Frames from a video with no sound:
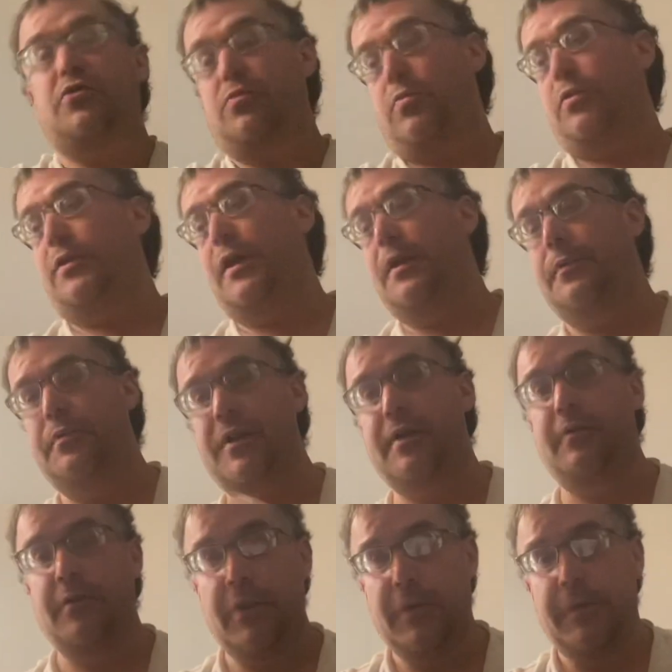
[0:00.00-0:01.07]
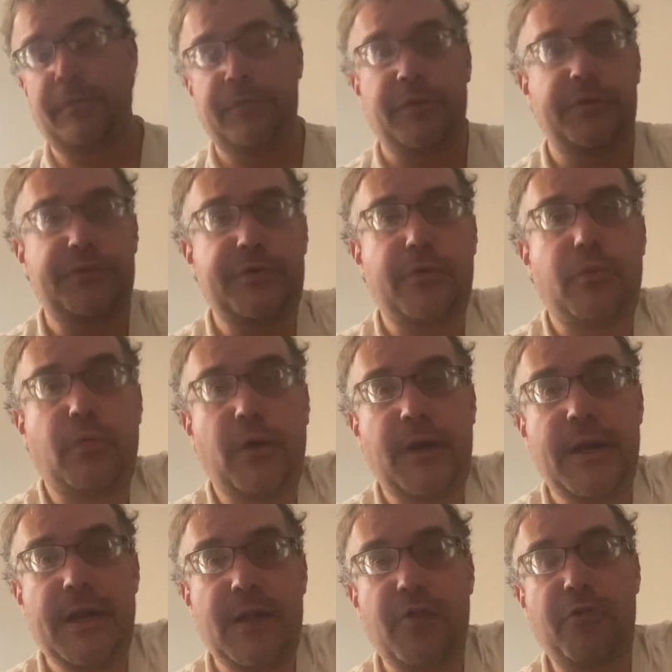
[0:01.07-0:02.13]
So we're going to be so we're
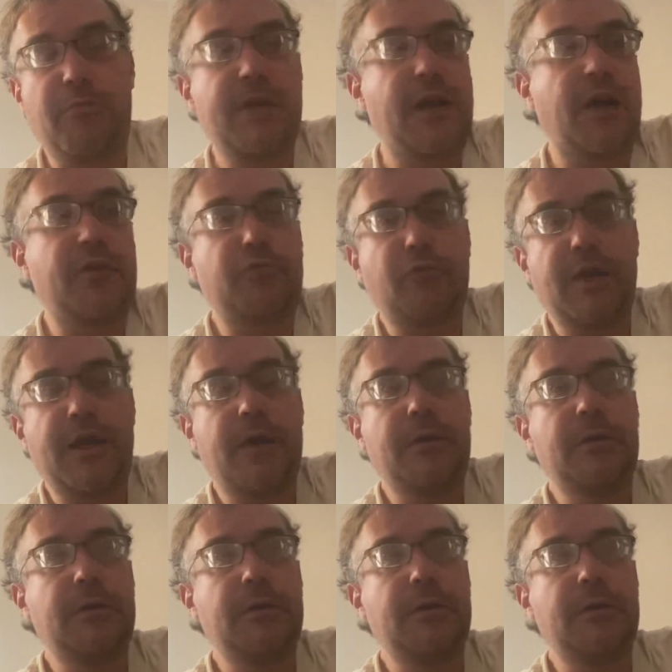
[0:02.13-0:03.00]
going to hit 300